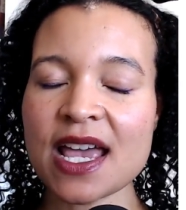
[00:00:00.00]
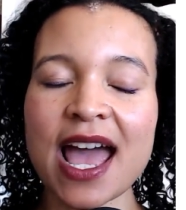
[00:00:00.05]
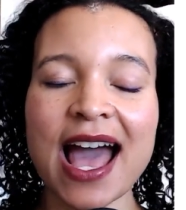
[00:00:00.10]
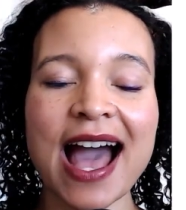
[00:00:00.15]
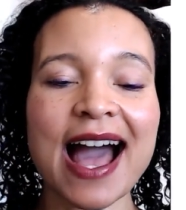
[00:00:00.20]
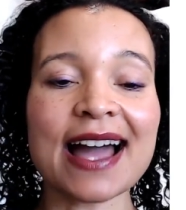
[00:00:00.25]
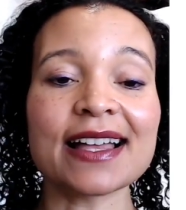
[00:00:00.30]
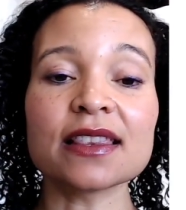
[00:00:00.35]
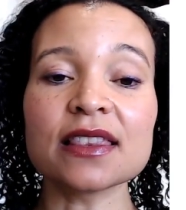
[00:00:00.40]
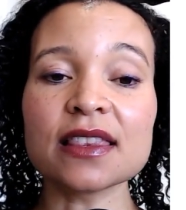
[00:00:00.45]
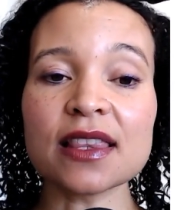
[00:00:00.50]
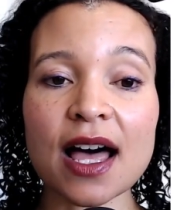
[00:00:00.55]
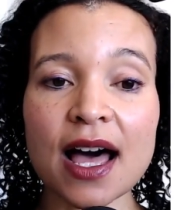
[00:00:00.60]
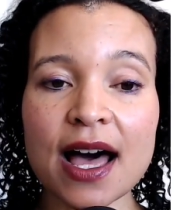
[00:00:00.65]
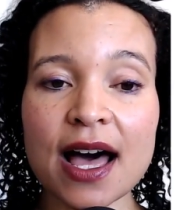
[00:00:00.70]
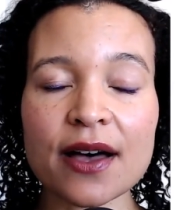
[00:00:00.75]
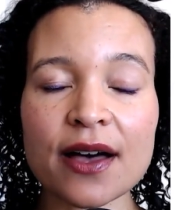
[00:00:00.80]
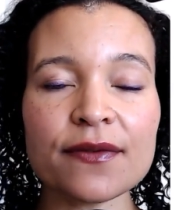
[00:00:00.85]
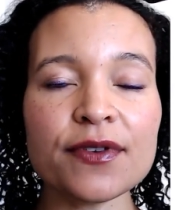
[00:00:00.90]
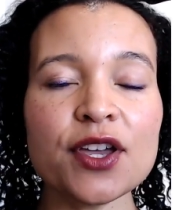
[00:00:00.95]
I
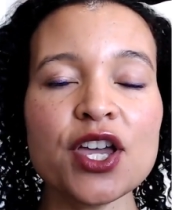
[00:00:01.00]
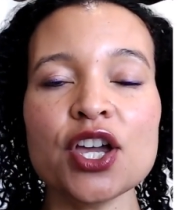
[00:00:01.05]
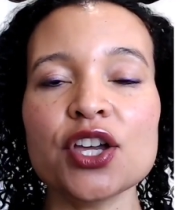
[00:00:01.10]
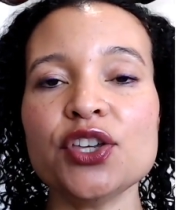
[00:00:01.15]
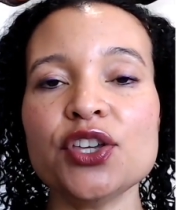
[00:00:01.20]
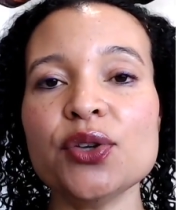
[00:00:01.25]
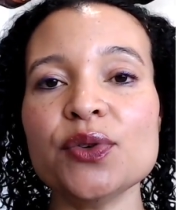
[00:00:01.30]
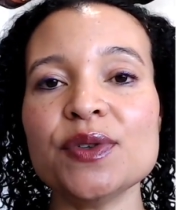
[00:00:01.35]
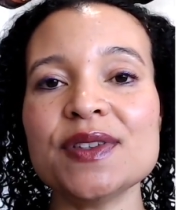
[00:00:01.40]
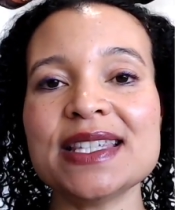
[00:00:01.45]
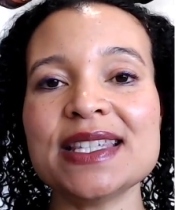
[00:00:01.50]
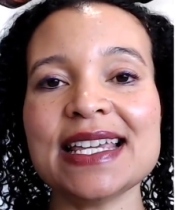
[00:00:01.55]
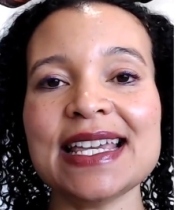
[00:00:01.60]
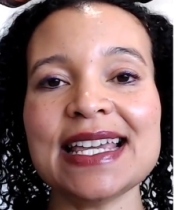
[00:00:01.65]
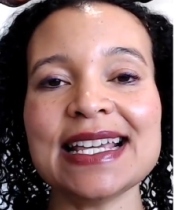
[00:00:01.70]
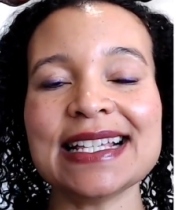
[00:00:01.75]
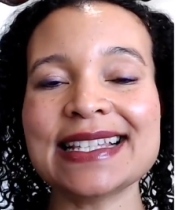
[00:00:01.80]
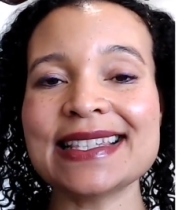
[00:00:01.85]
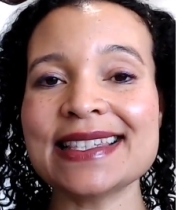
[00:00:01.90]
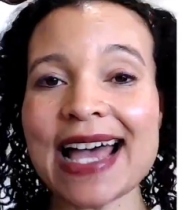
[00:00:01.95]
love using
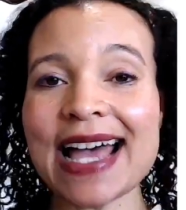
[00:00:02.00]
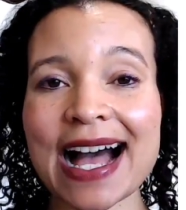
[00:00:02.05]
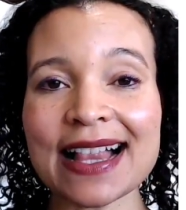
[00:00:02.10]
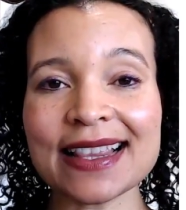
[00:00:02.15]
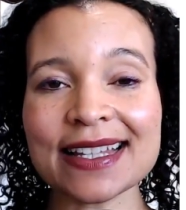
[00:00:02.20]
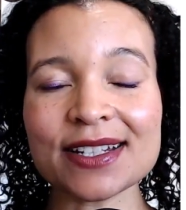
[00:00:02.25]
salad